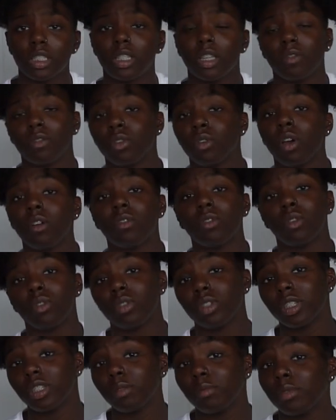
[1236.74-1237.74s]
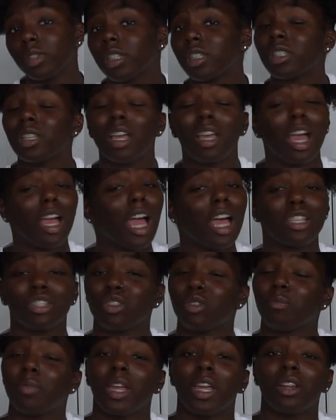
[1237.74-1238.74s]
If you don't have an older sibling, ask your
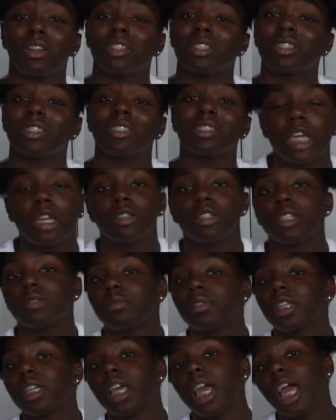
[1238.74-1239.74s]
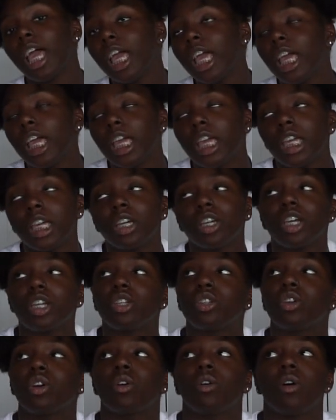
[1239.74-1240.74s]
parents. Just be like, hey,
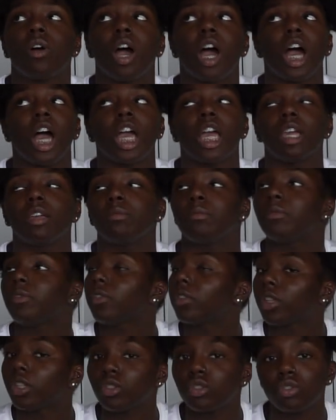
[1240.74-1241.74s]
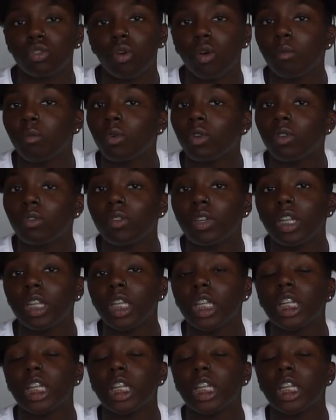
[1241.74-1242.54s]
I'm feeling so unmotivated.